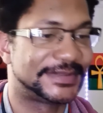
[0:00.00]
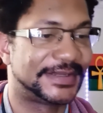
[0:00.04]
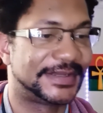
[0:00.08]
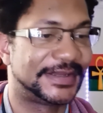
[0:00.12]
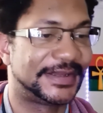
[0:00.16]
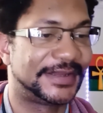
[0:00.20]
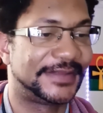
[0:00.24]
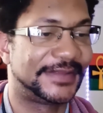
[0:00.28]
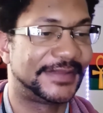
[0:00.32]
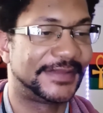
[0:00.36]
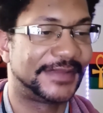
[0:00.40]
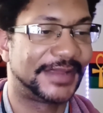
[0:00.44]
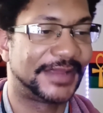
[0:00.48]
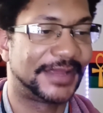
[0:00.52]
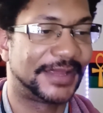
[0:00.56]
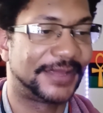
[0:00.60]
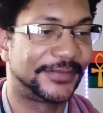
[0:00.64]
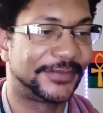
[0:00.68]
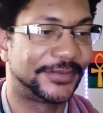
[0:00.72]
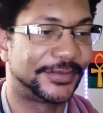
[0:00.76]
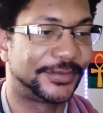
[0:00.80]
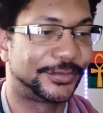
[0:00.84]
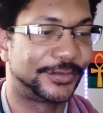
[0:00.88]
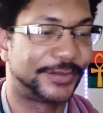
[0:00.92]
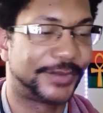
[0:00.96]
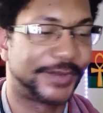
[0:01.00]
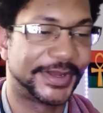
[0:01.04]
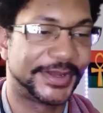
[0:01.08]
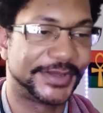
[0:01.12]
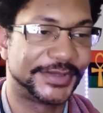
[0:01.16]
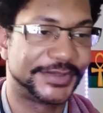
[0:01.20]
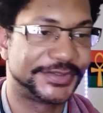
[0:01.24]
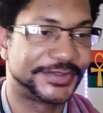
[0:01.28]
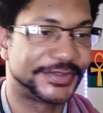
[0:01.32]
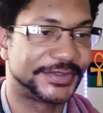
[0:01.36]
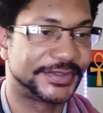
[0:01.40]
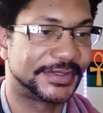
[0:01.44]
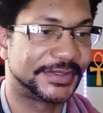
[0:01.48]
and they have a
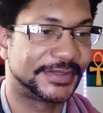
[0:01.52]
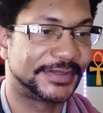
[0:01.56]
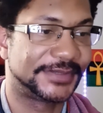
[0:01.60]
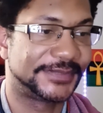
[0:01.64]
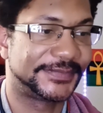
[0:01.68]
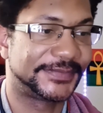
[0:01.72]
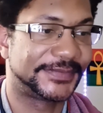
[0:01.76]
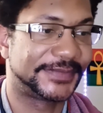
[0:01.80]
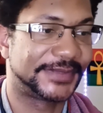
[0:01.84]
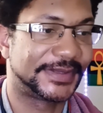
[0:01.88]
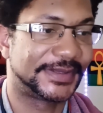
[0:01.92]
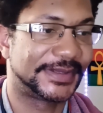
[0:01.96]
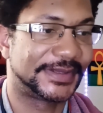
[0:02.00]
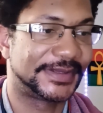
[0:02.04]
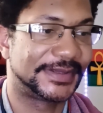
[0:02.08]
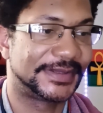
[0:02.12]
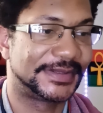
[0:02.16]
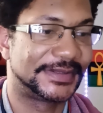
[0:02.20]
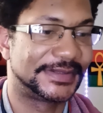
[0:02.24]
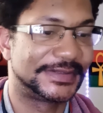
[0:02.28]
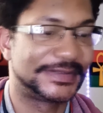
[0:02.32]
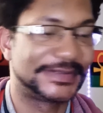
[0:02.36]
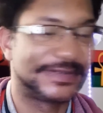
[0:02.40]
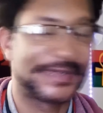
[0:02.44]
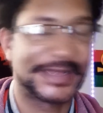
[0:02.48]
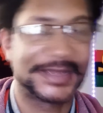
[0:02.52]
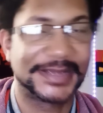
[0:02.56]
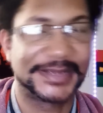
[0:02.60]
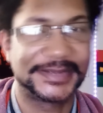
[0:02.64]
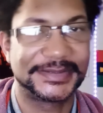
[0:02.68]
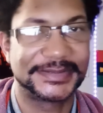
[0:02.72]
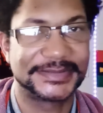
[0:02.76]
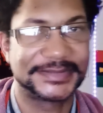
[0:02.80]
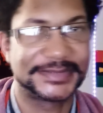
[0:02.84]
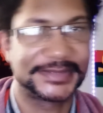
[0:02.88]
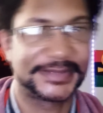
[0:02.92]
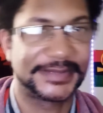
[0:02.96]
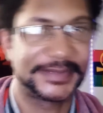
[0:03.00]
range of
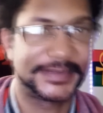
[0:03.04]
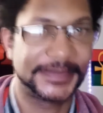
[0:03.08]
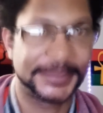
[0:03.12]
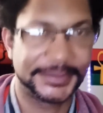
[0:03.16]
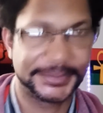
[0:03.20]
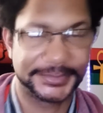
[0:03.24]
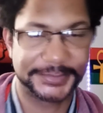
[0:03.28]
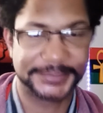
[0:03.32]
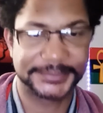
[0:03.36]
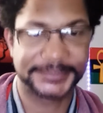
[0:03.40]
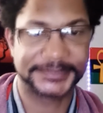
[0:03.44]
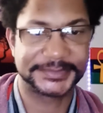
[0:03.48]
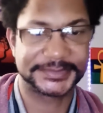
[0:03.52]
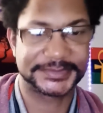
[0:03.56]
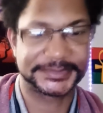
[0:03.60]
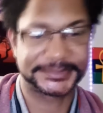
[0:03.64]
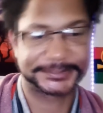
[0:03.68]
tactics that they use.